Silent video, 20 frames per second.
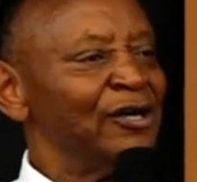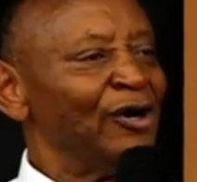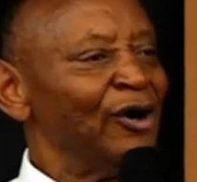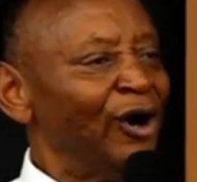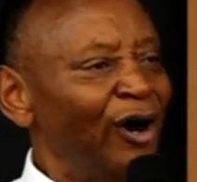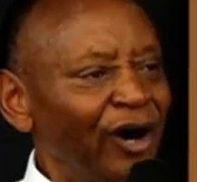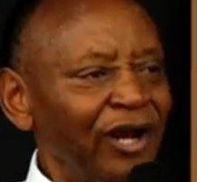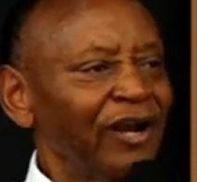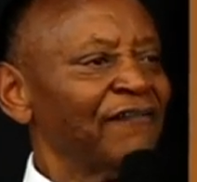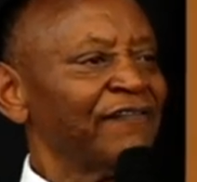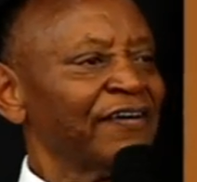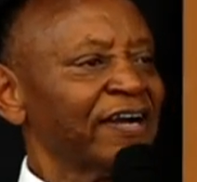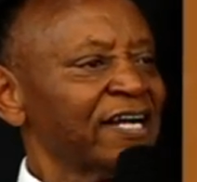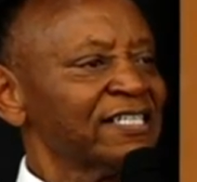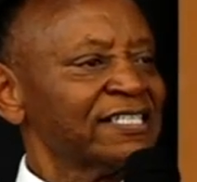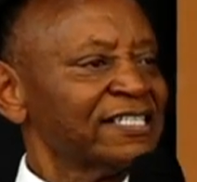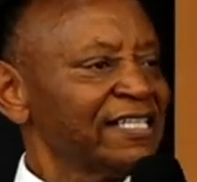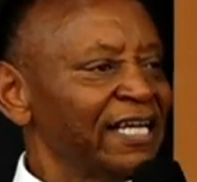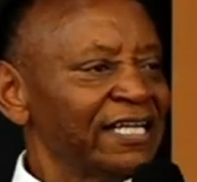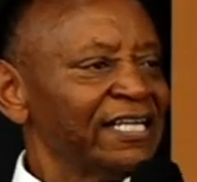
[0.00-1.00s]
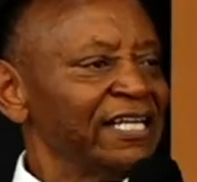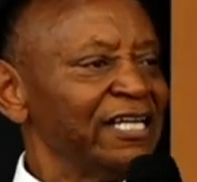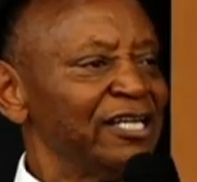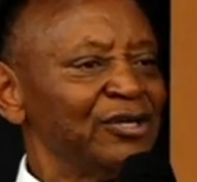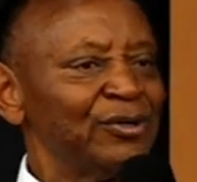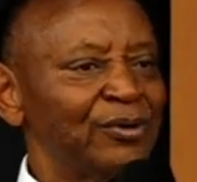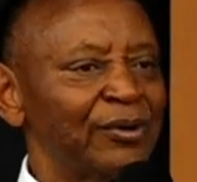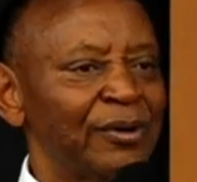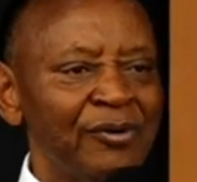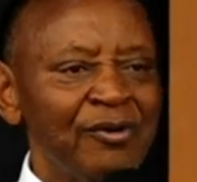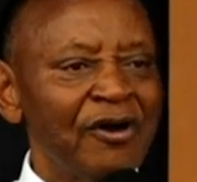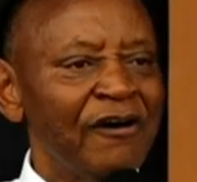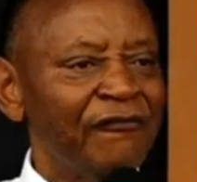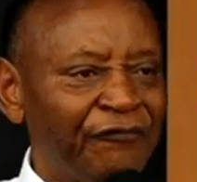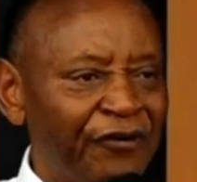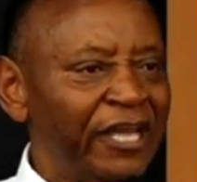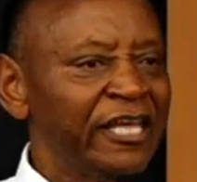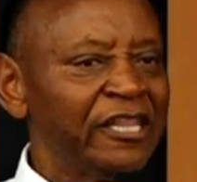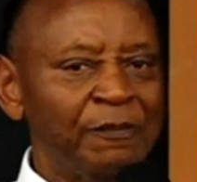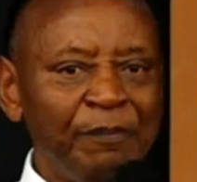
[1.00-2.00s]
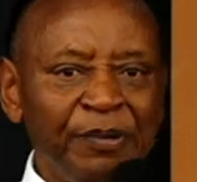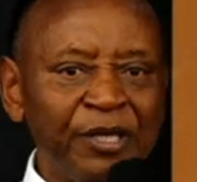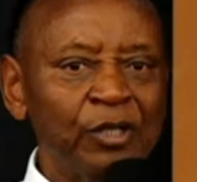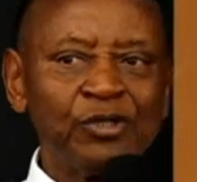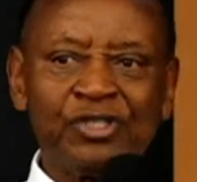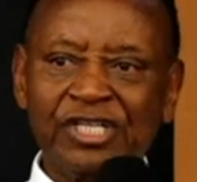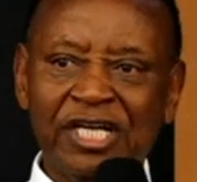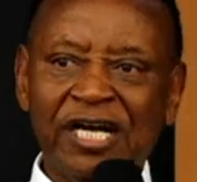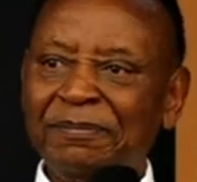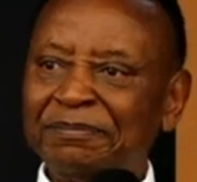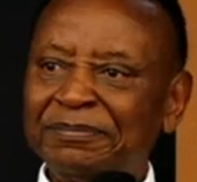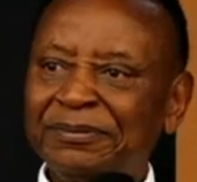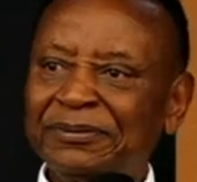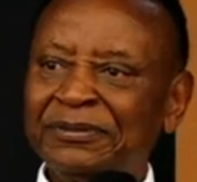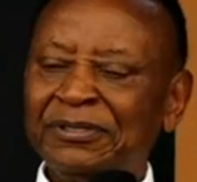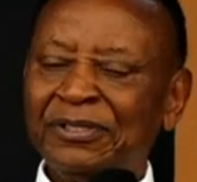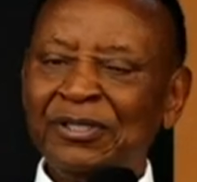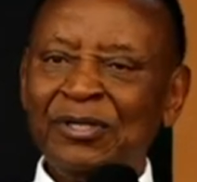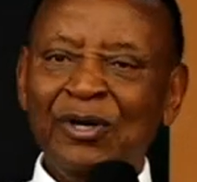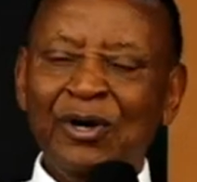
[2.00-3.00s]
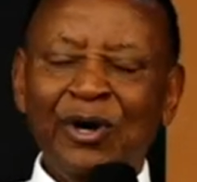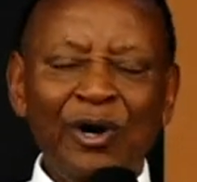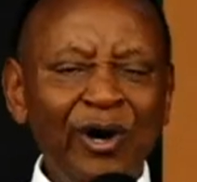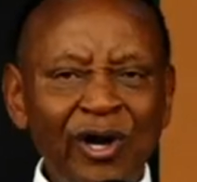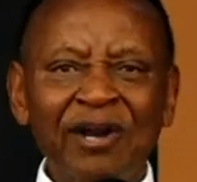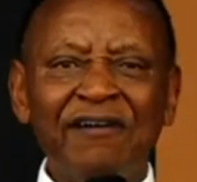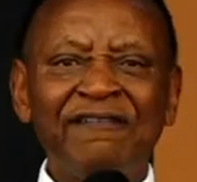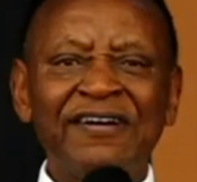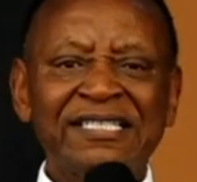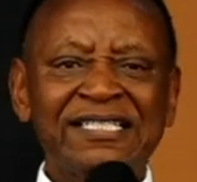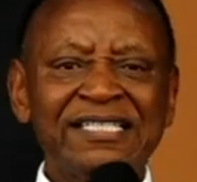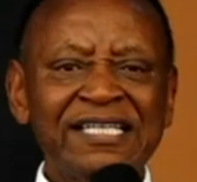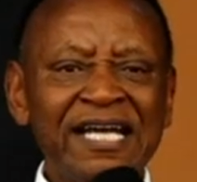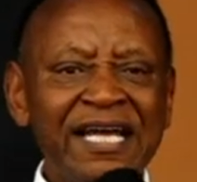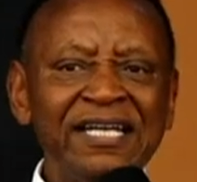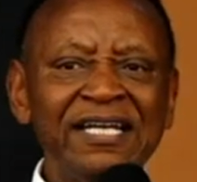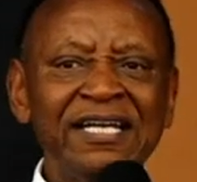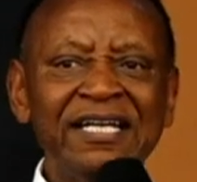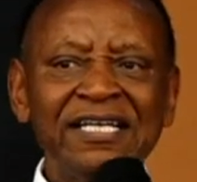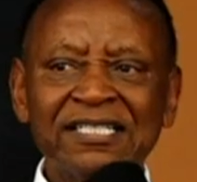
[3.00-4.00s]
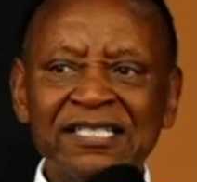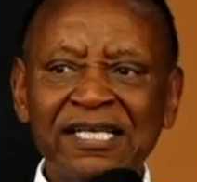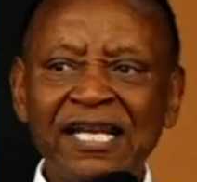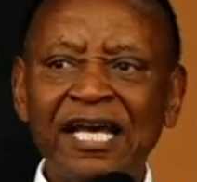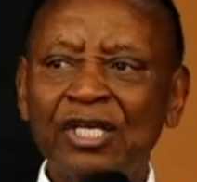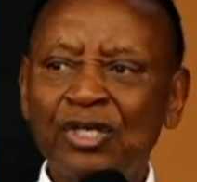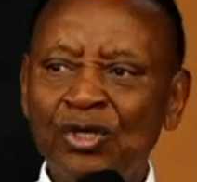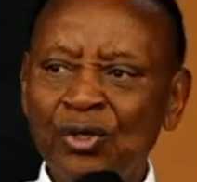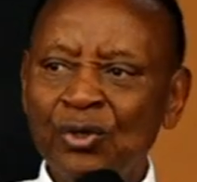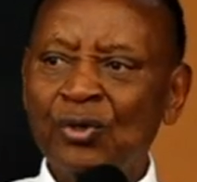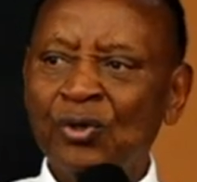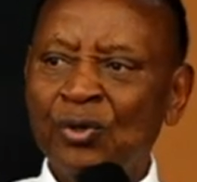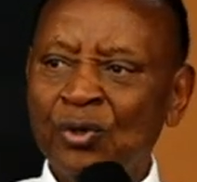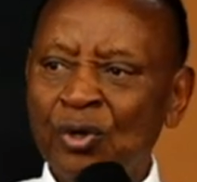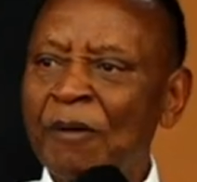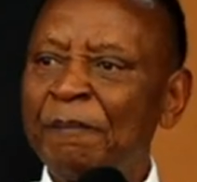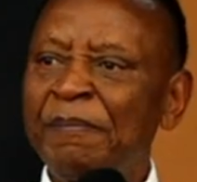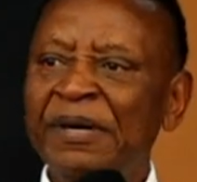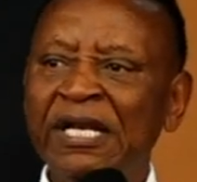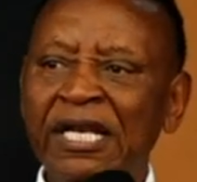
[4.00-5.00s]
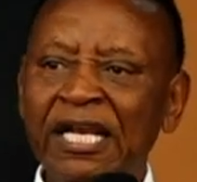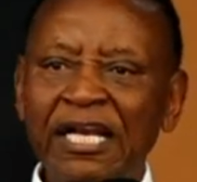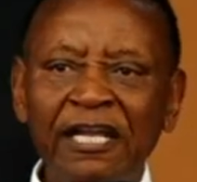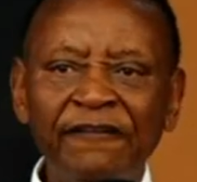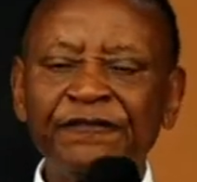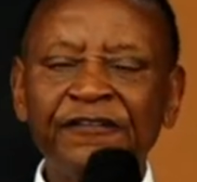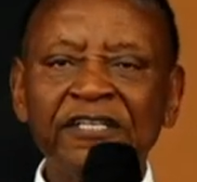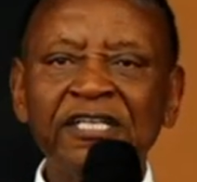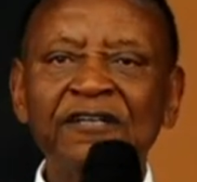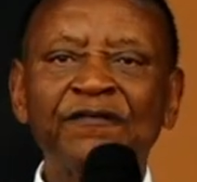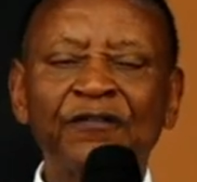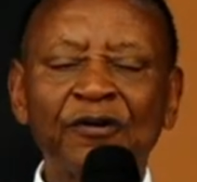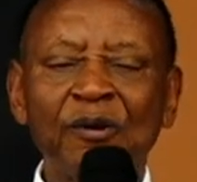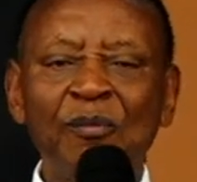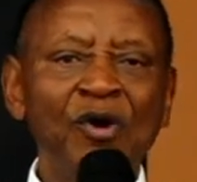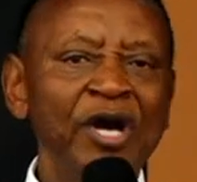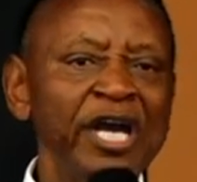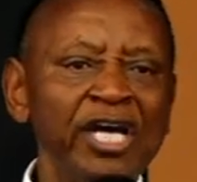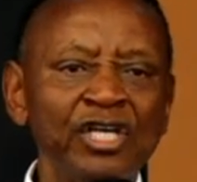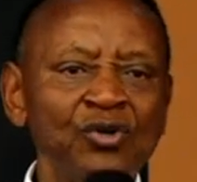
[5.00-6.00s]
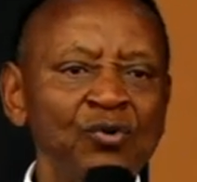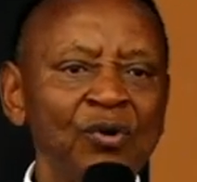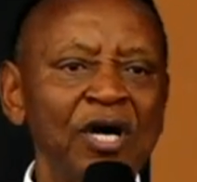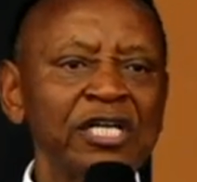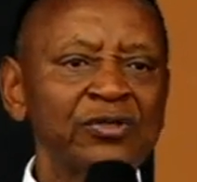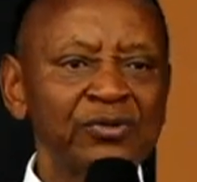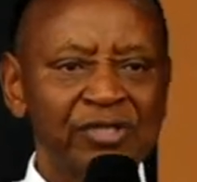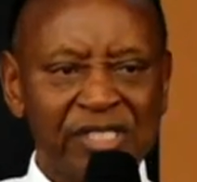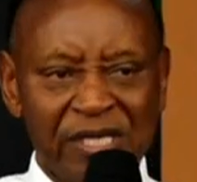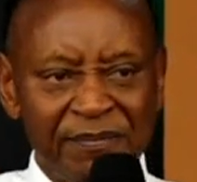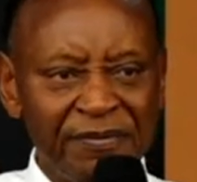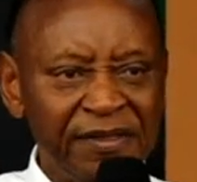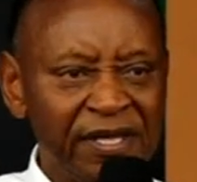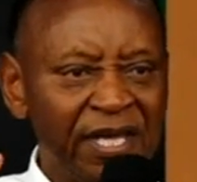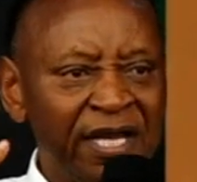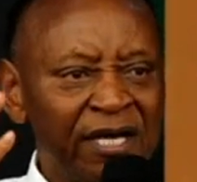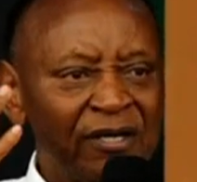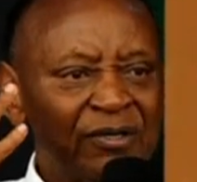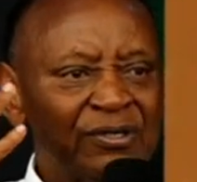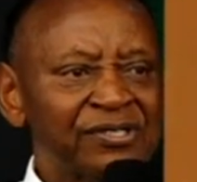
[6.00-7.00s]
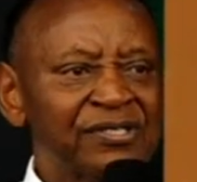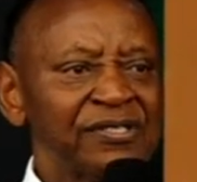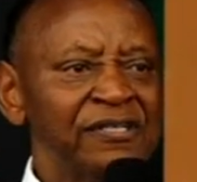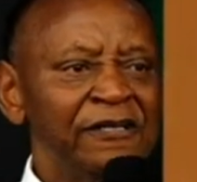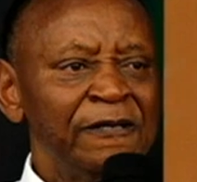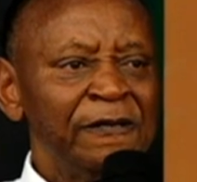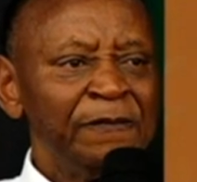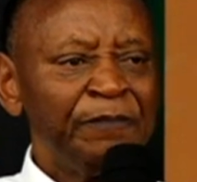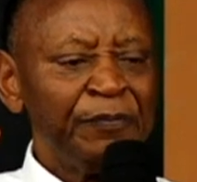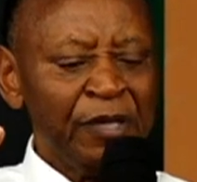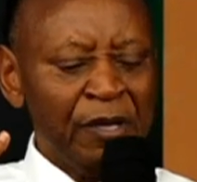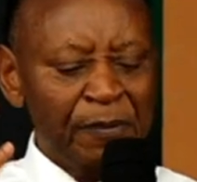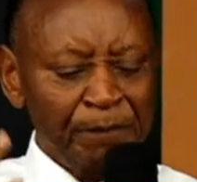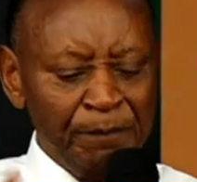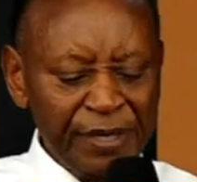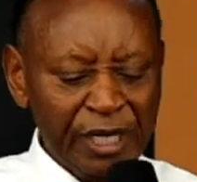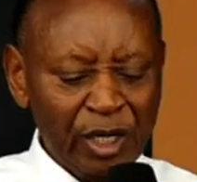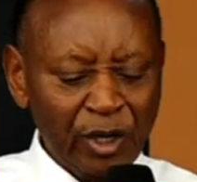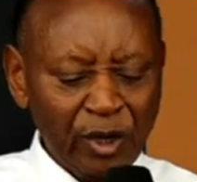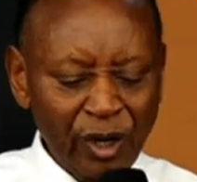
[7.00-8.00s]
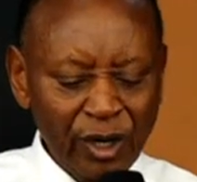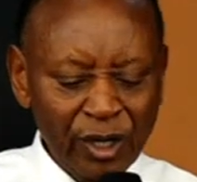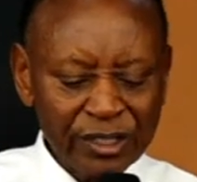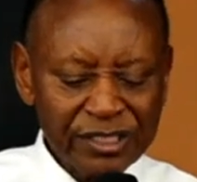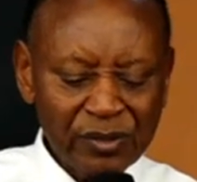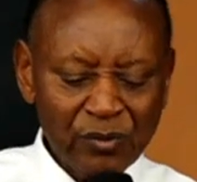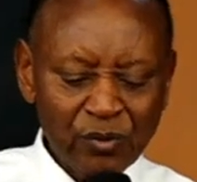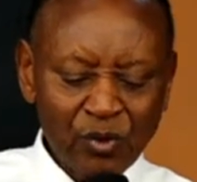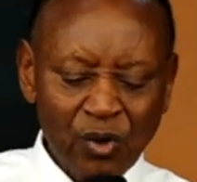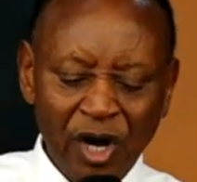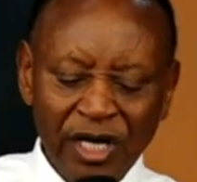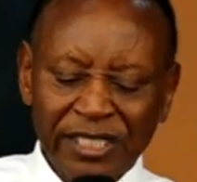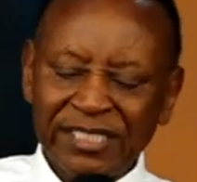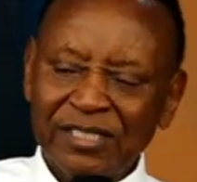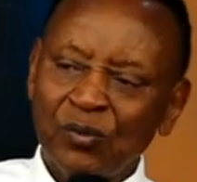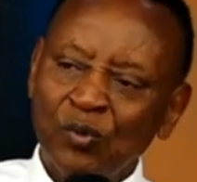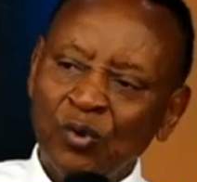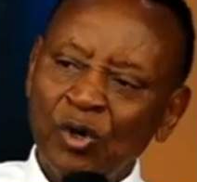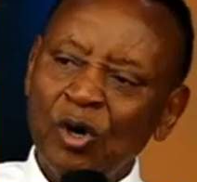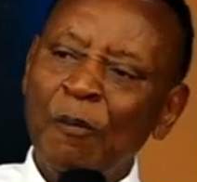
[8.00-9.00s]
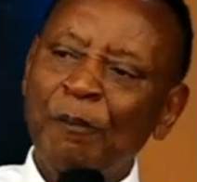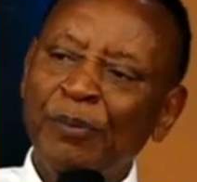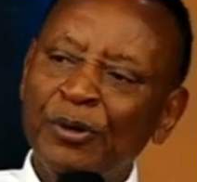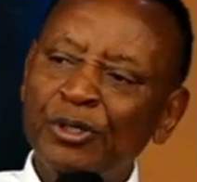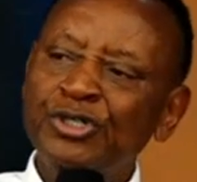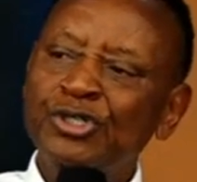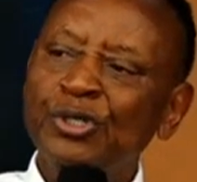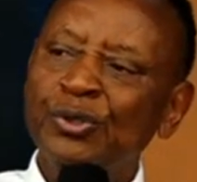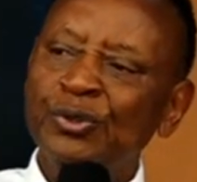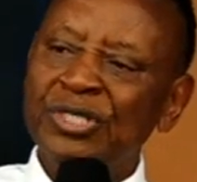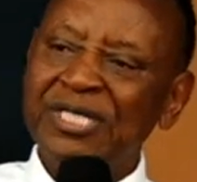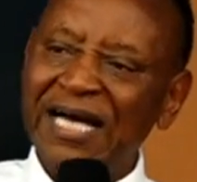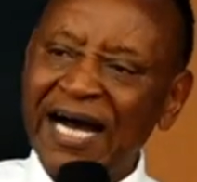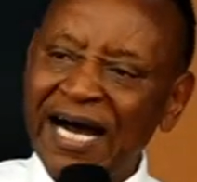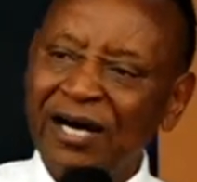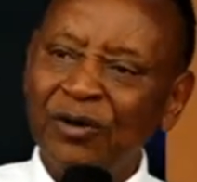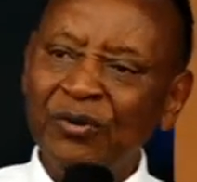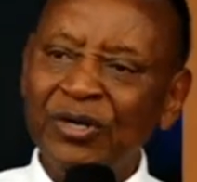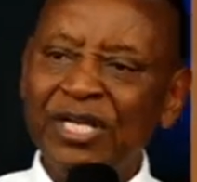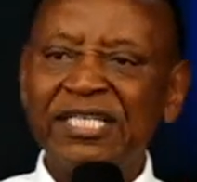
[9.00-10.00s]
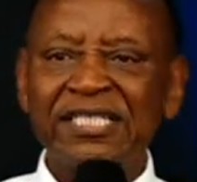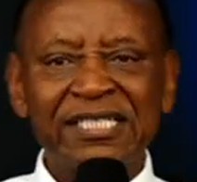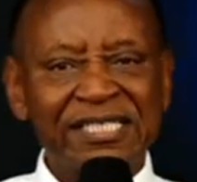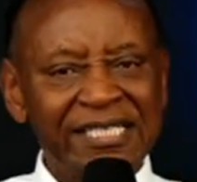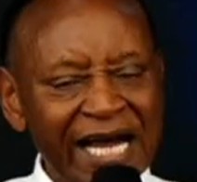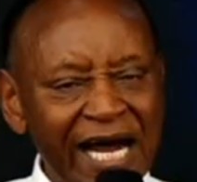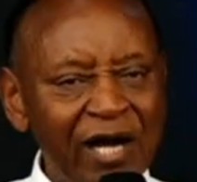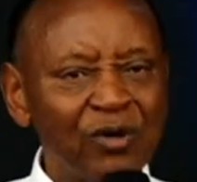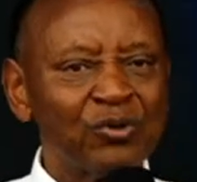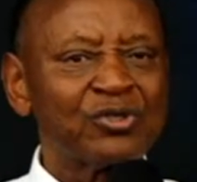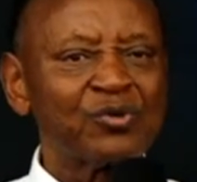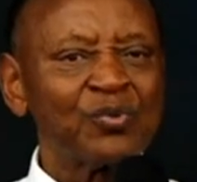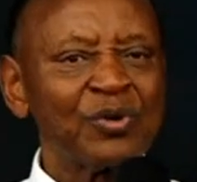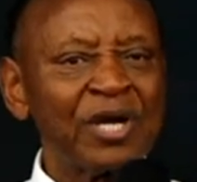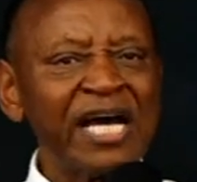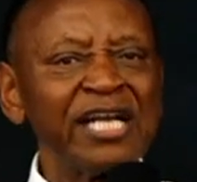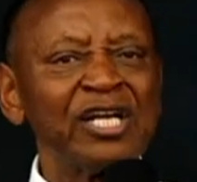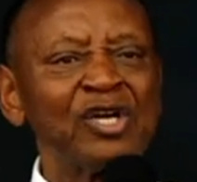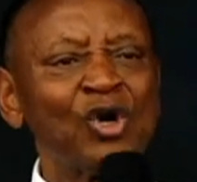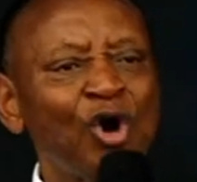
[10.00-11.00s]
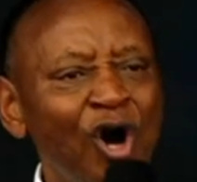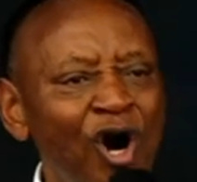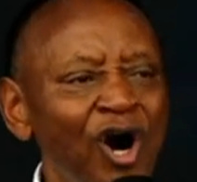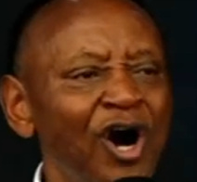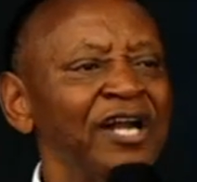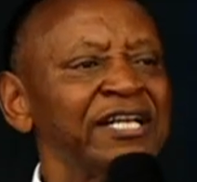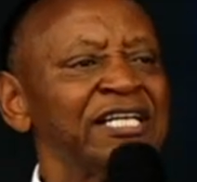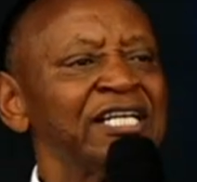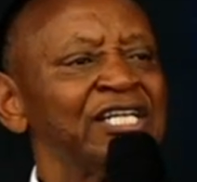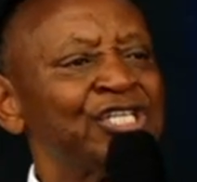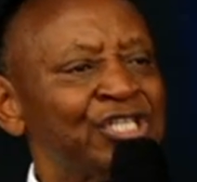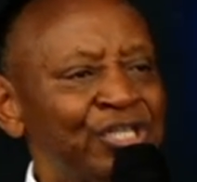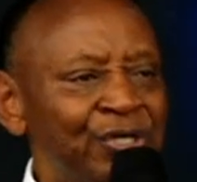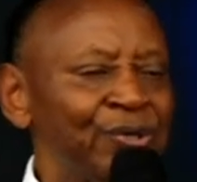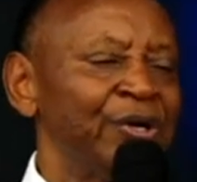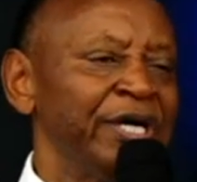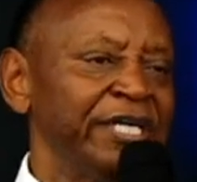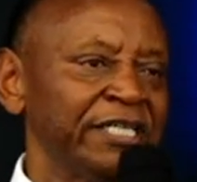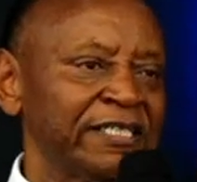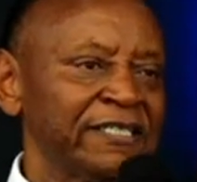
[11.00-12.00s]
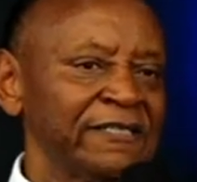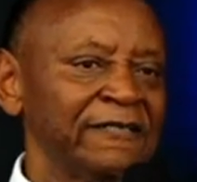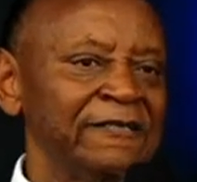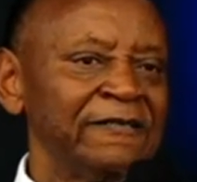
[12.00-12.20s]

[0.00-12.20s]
all of a sudden you, your faith builds up? All of a sudden it's like you, you have been lifted from where you are to something else. Because what will put you down is doubt. Can God do it?